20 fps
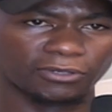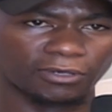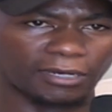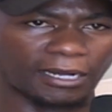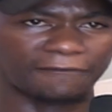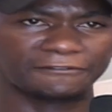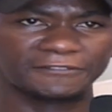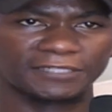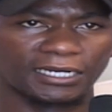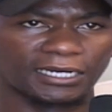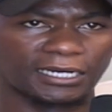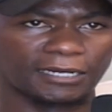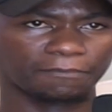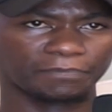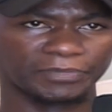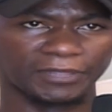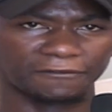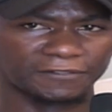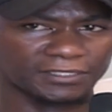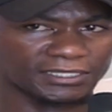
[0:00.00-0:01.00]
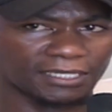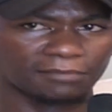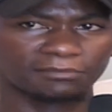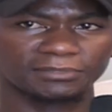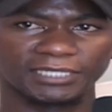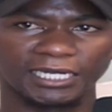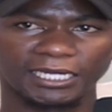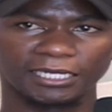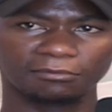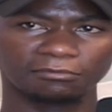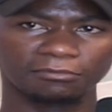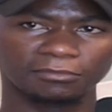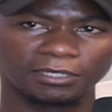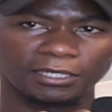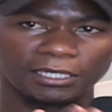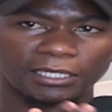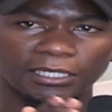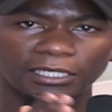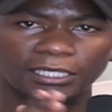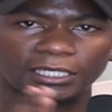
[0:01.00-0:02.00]
After some time,
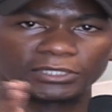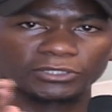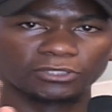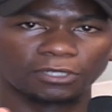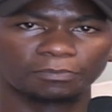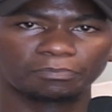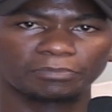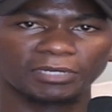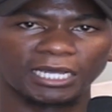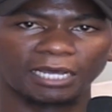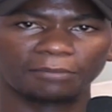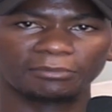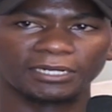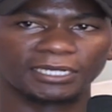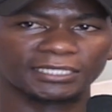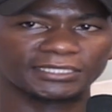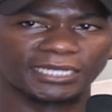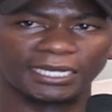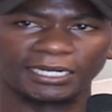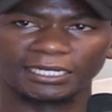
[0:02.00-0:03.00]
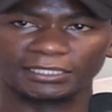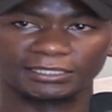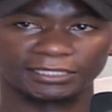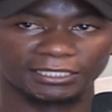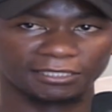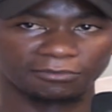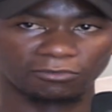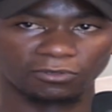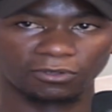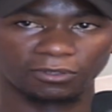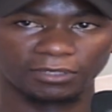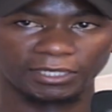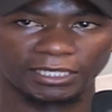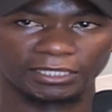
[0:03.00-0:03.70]
it stopped becoming a challenge anymore.